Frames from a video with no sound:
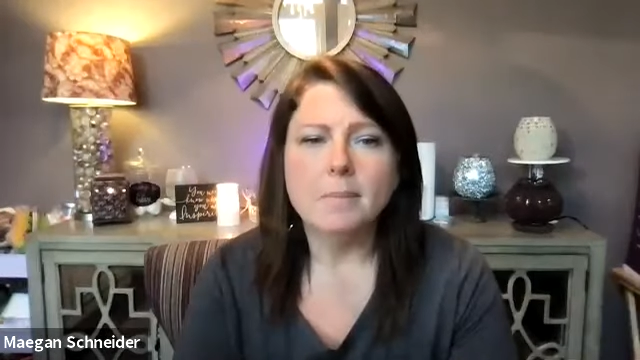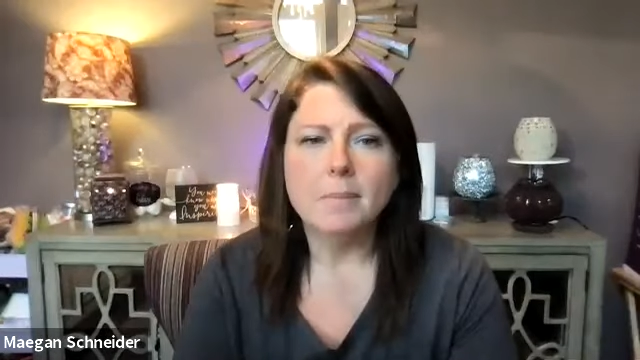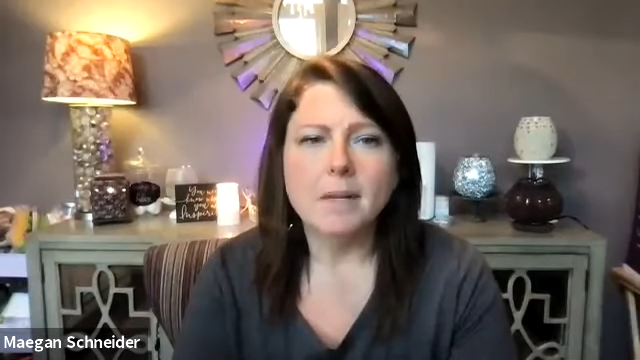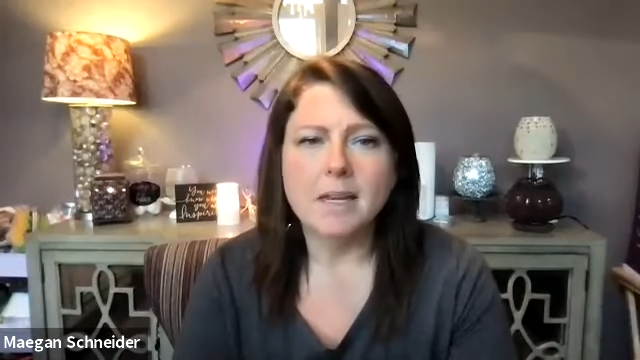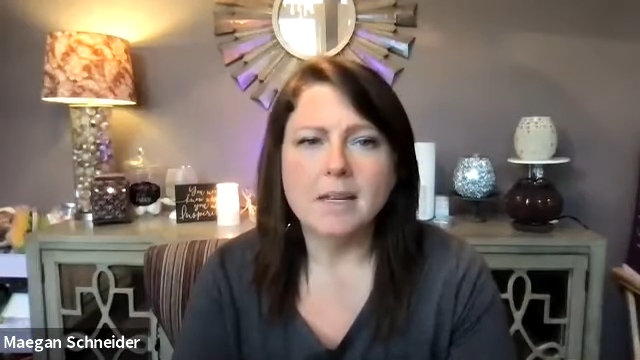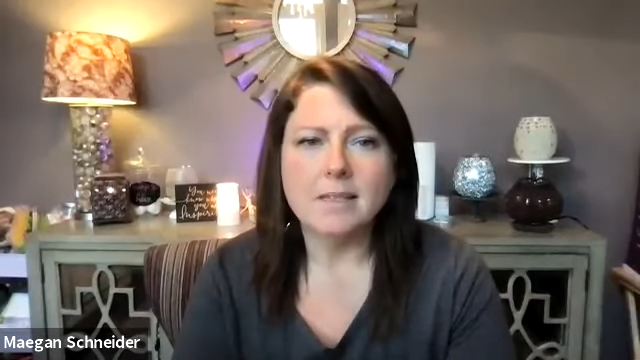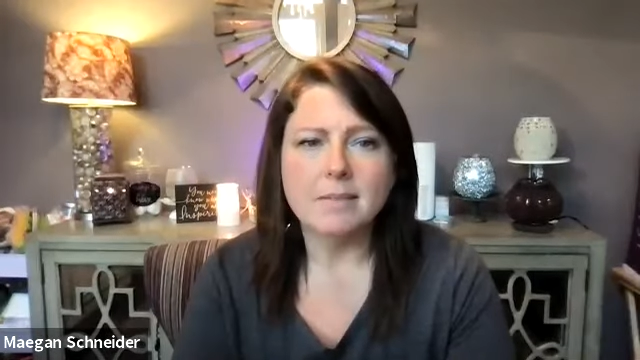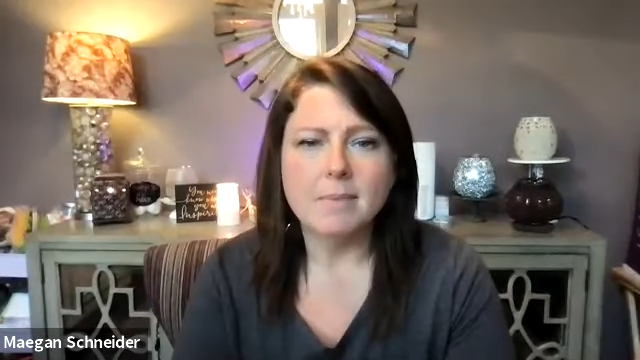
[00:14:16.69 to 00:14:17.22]

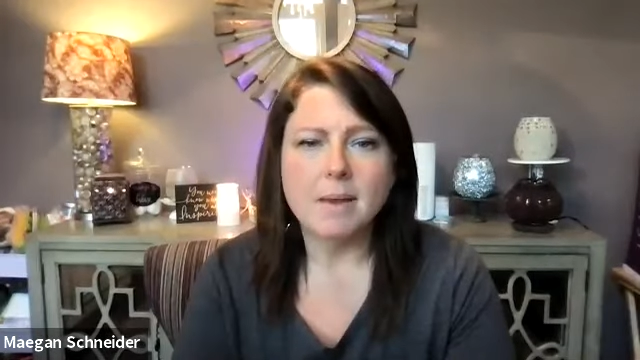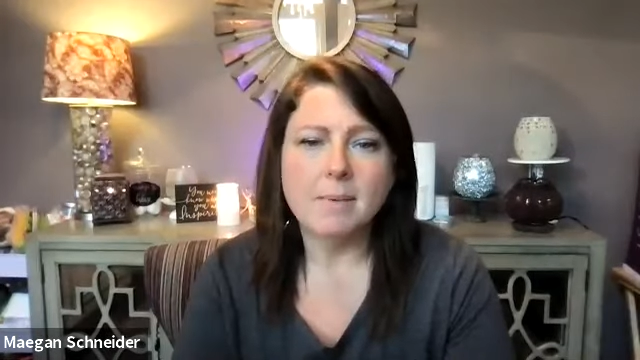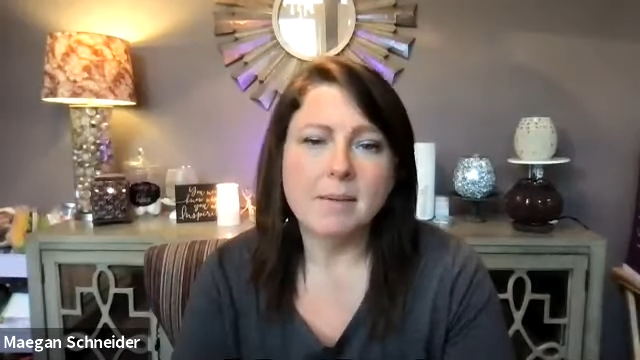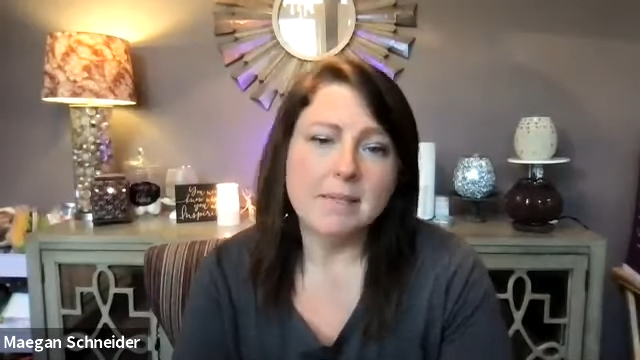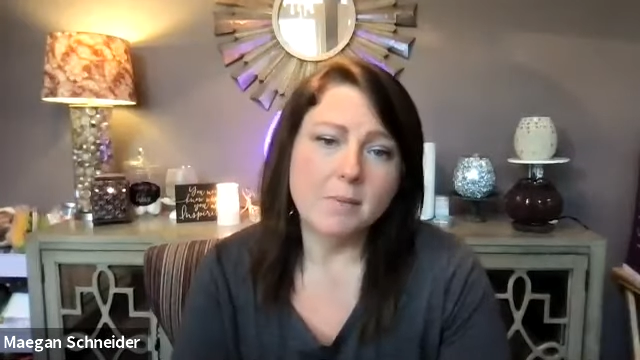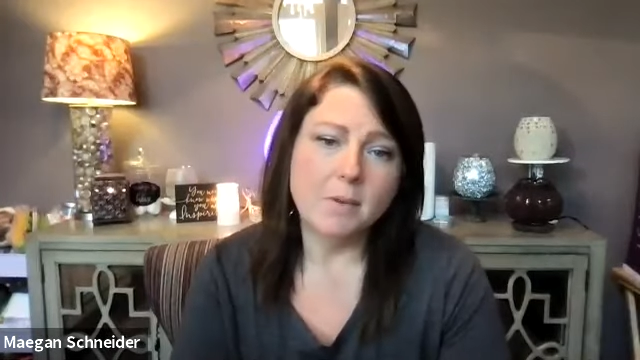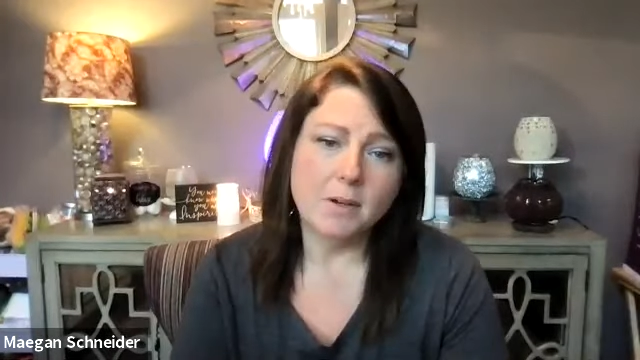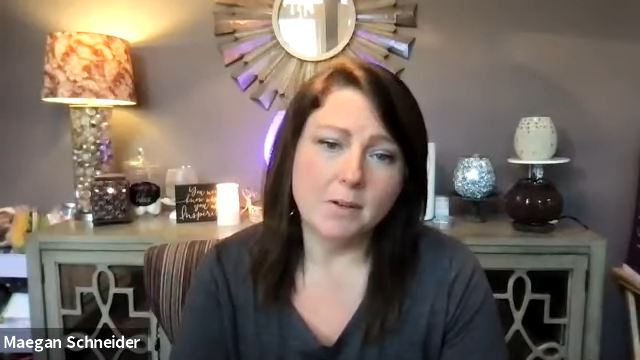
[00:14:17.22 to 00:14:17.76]
because maybe
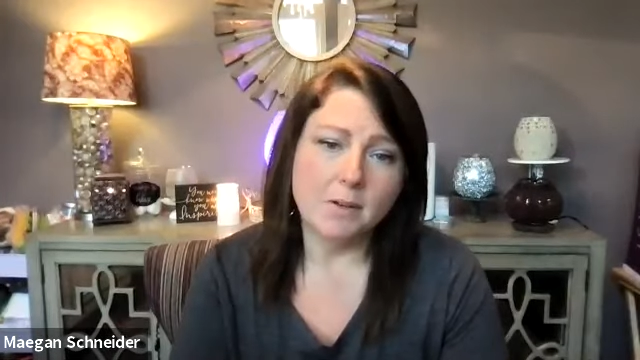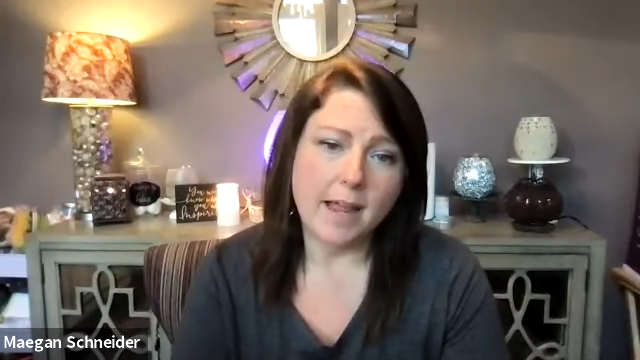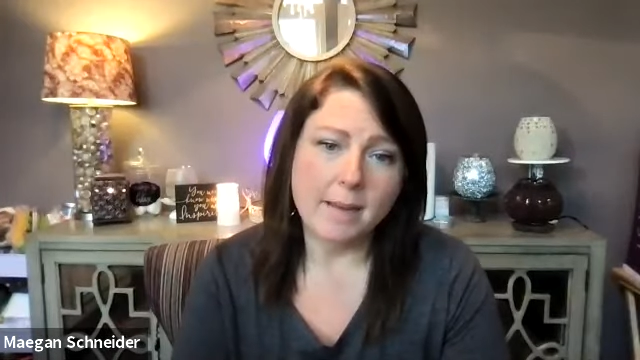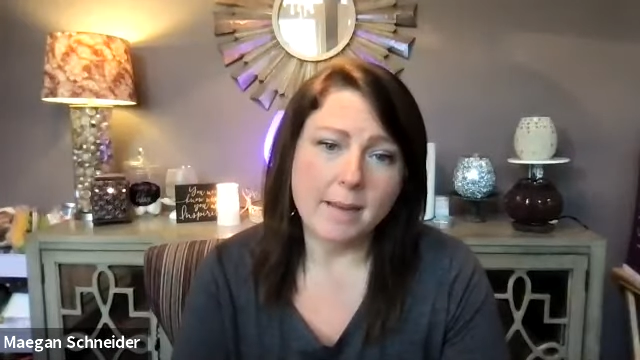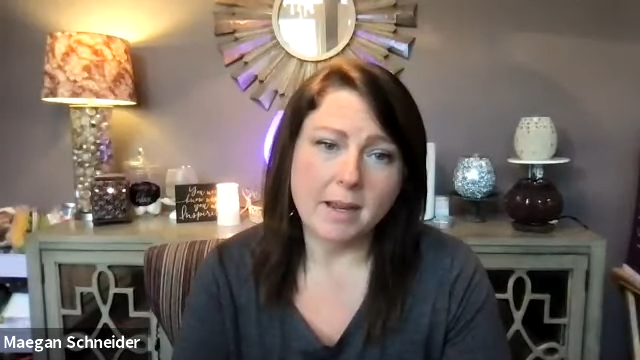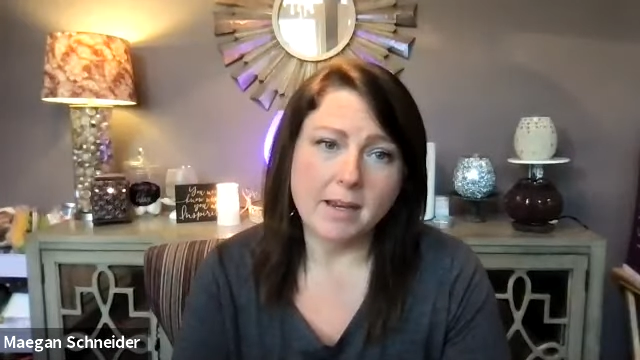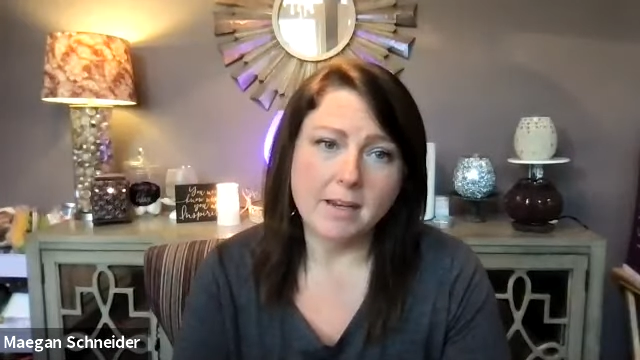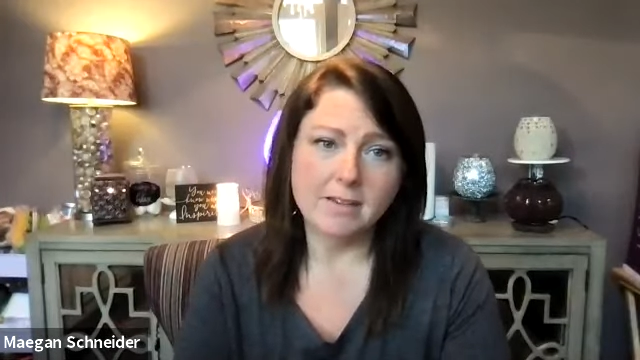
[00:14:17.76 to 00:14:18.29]
someone will
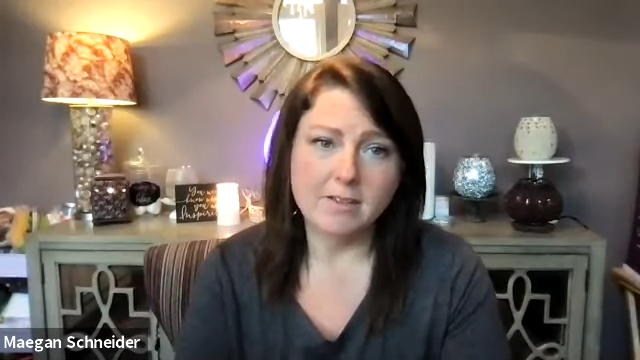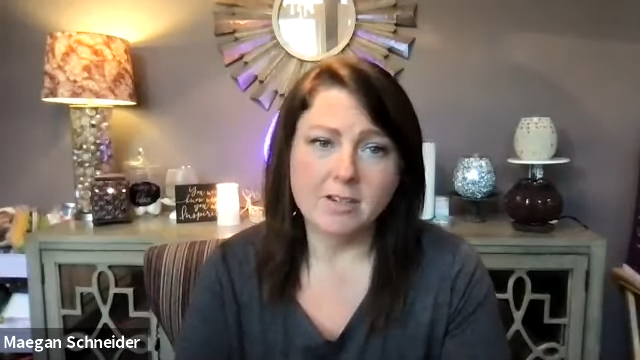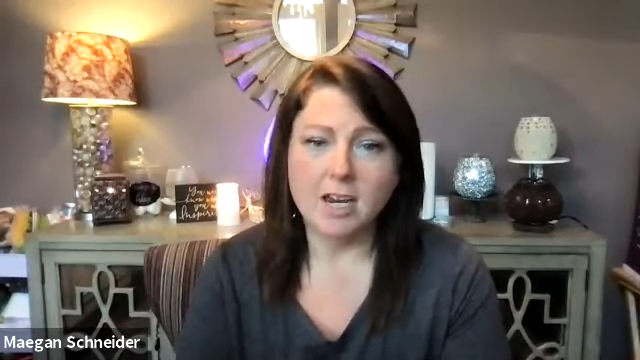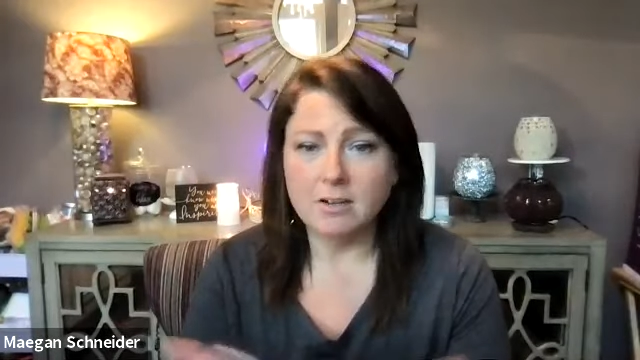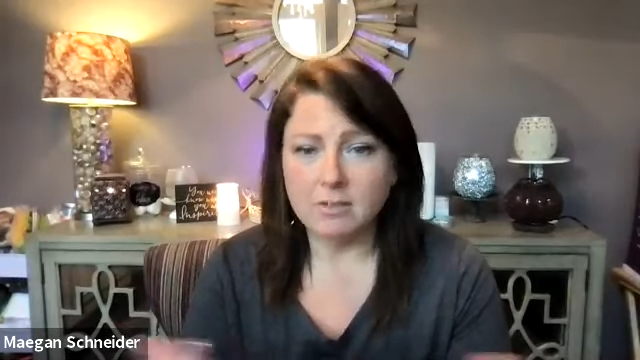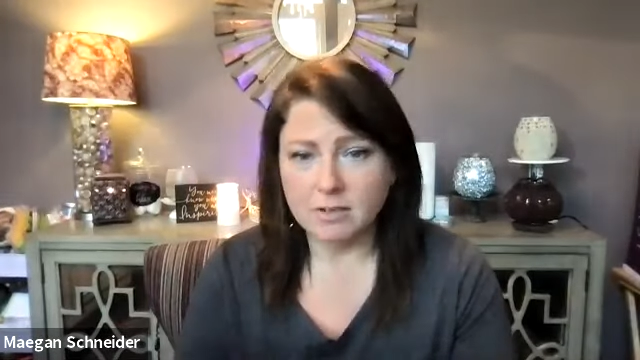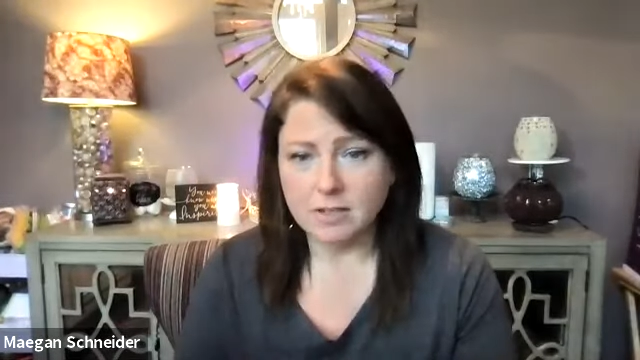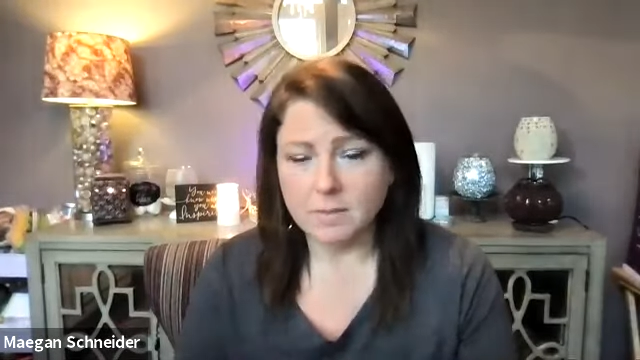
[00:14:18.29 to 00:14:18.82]
like my
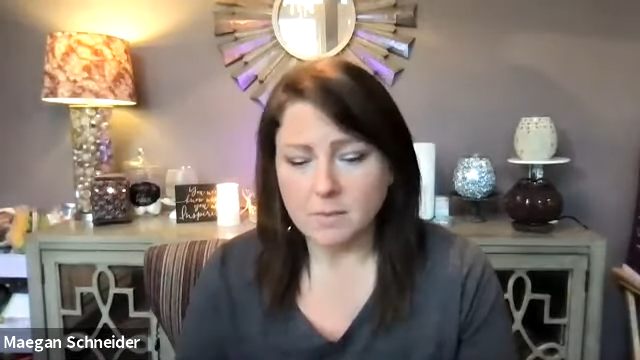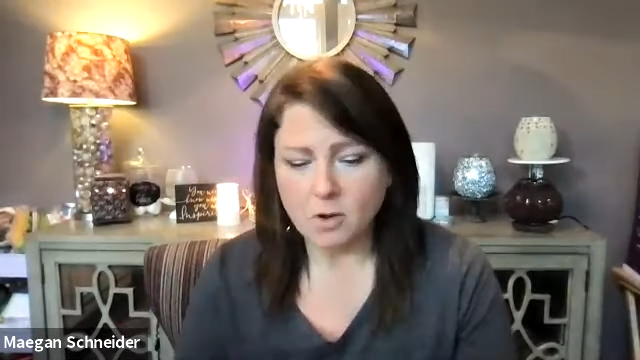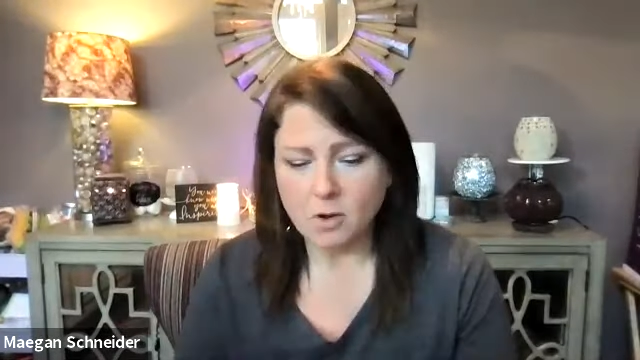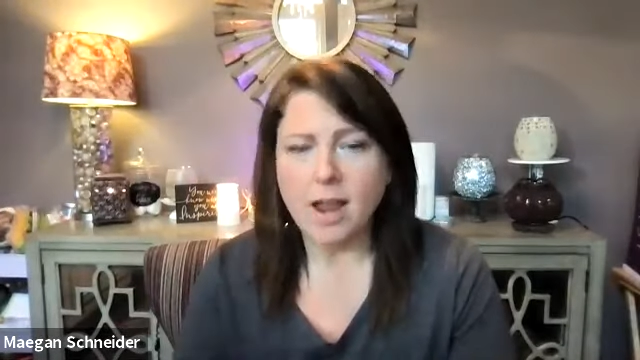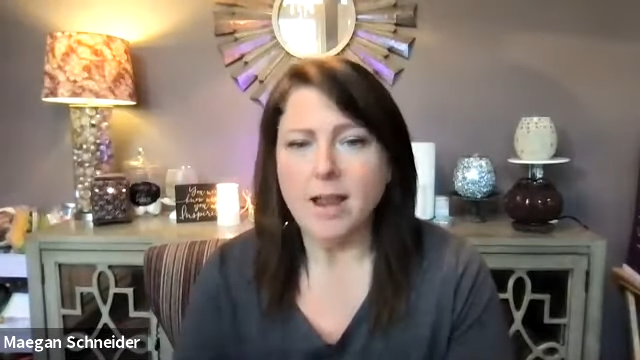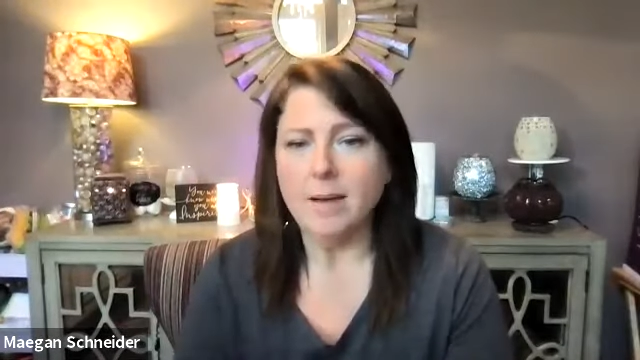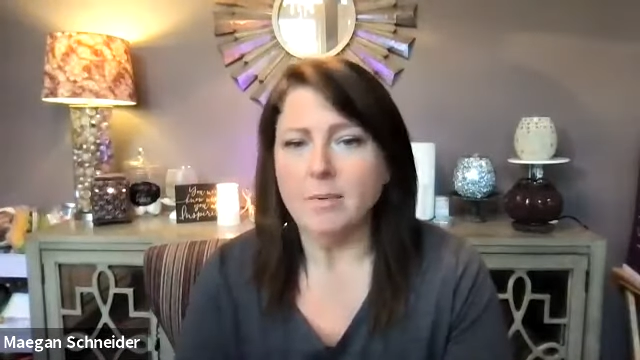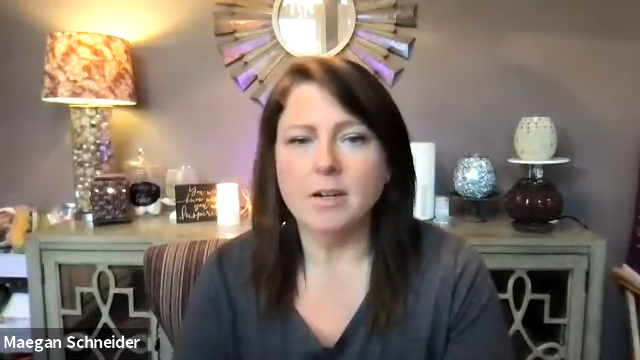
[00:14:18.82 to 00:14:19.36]
channel and subscribe,